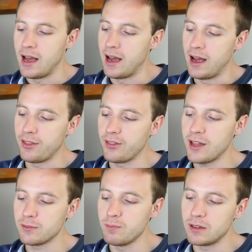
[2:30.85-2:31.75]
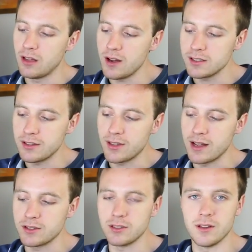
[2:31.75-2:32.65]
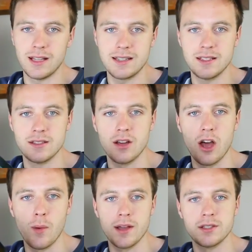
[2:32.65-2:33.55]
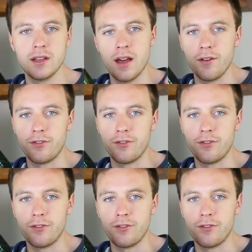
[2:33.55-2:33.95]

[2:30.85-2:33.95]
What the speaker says: That's largely thanks to the latest OS